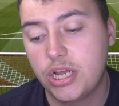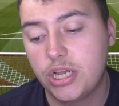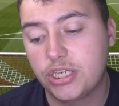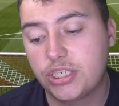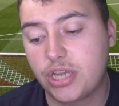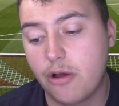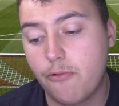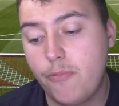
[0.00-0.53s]

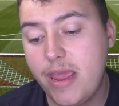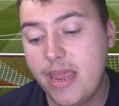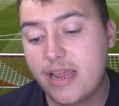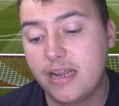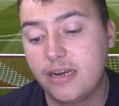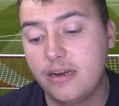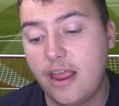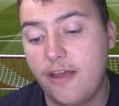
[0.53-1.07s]
So we
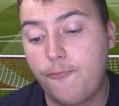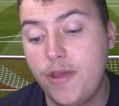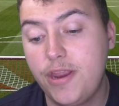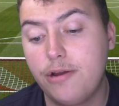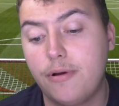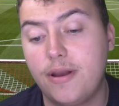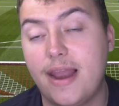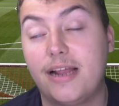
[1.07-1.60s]
can, if we
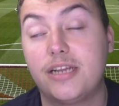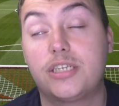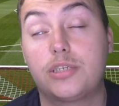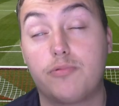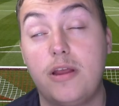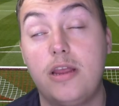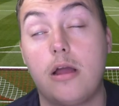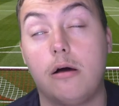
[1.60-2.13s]
do a nice
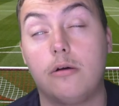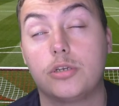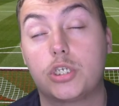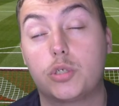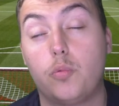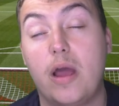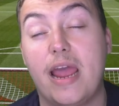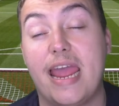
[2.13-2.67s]
3 goal
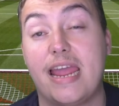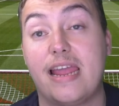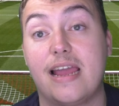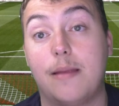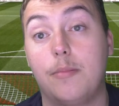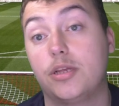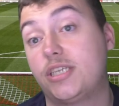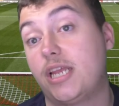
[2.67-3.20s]
swing,
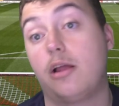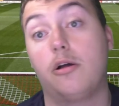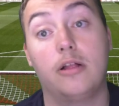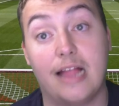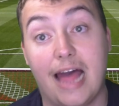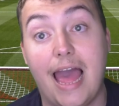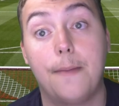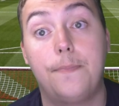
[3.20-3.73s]
I'm not saying
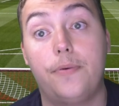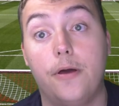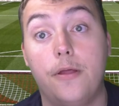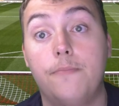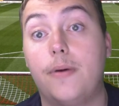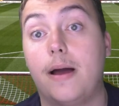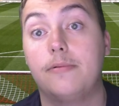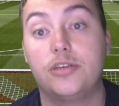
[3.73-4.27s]
it'll
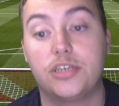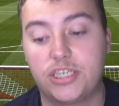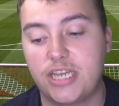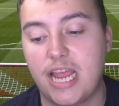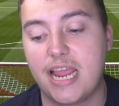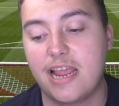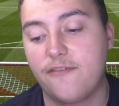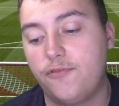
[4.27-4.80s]
happen, but I'm just
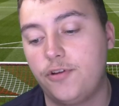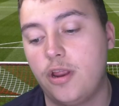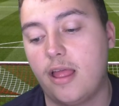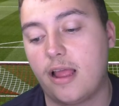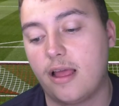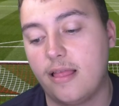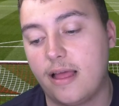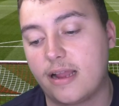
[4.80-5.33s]
saying if we do
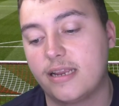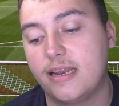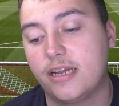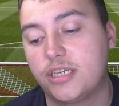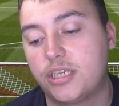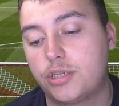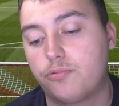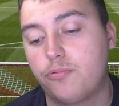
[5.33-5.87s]
like a
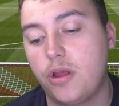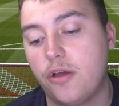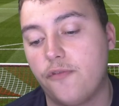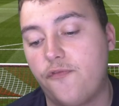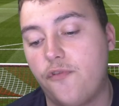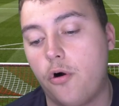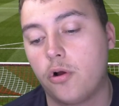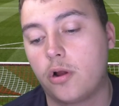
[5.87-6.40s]
nice 3 or
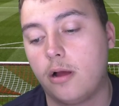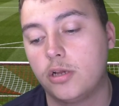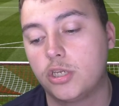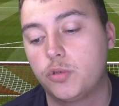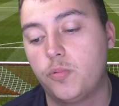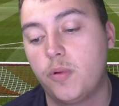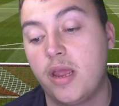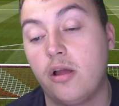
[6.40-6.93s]
4 goal
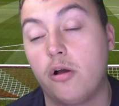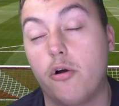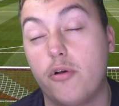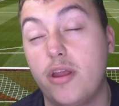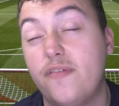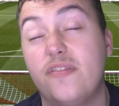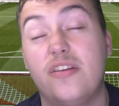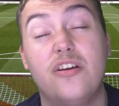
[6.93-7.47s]
swing,
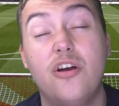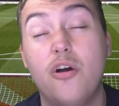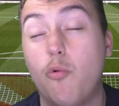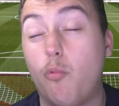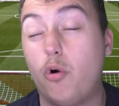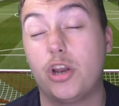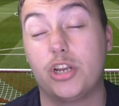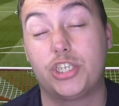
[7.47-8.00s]
or even
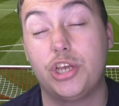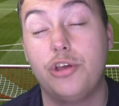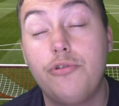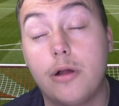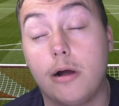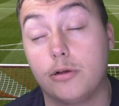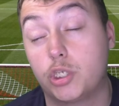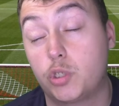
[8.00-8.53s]
1 or 2
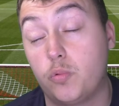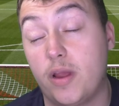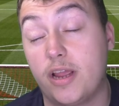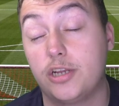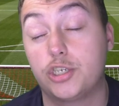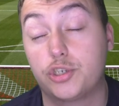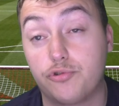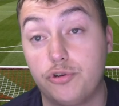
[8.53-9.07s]
goal
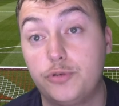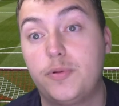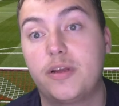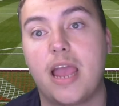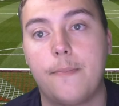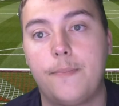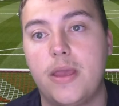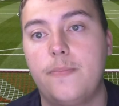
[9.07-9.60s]
swing, and Shrewsbury
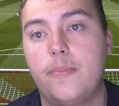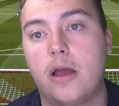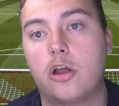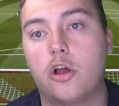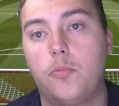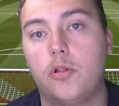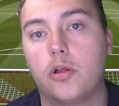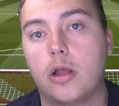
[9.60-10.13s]
get beat by a
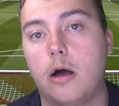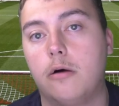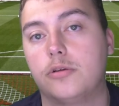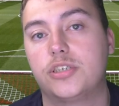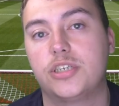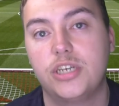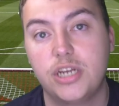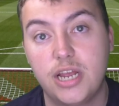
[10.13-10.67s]
couple of
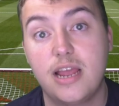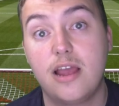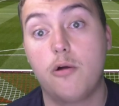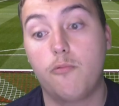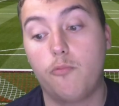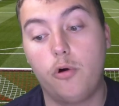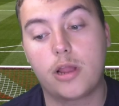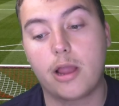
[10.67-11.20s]
goals,
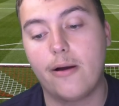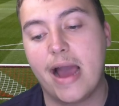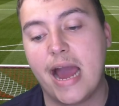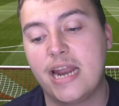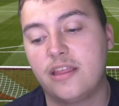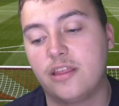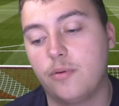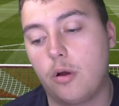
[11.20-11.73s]
we'll go
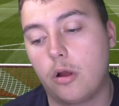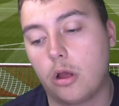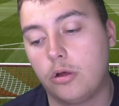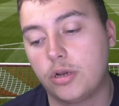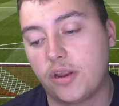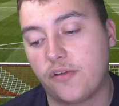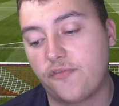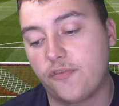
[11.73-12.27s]
ahead of them on
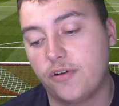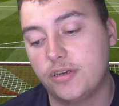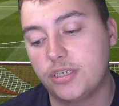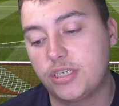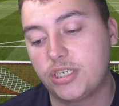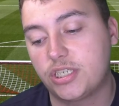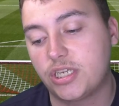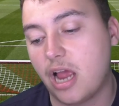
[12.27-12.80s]
goal
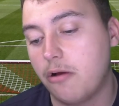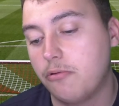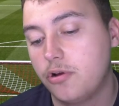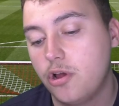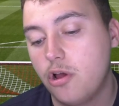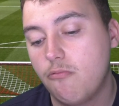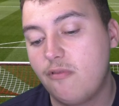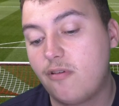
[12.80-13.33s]
difference. So
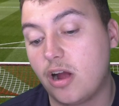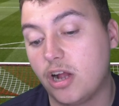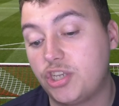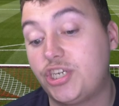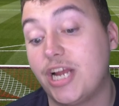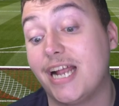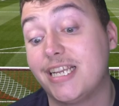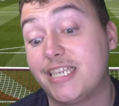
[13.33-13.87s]
we've got a
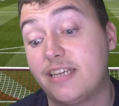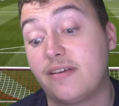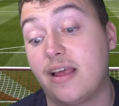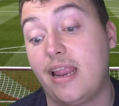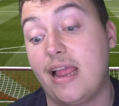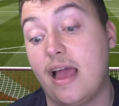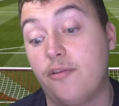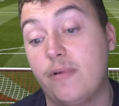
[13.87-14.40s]
chance of
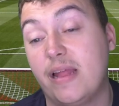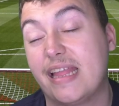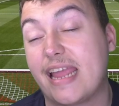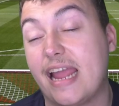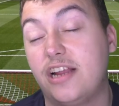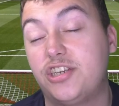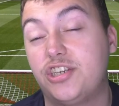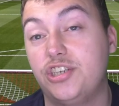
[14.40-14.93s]
getting out the
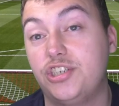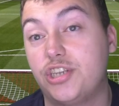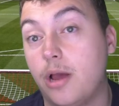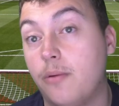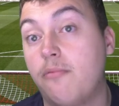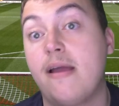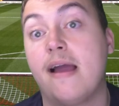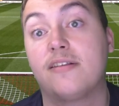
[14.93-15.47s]
relegation
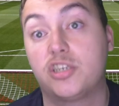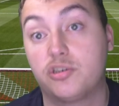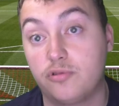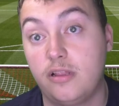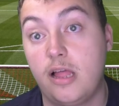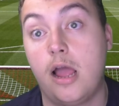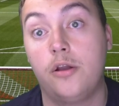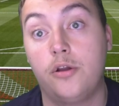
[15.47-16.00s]
zone. We have to
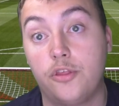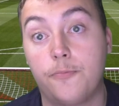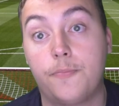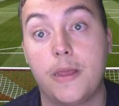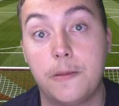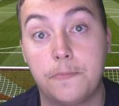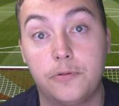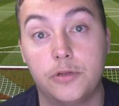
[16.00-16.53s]
rely on other
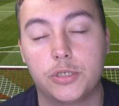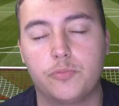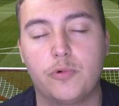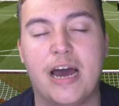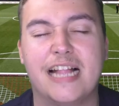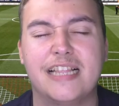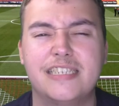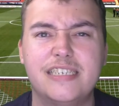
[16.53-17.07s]
people as
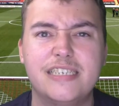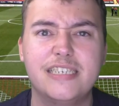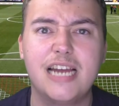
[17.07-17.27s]
well.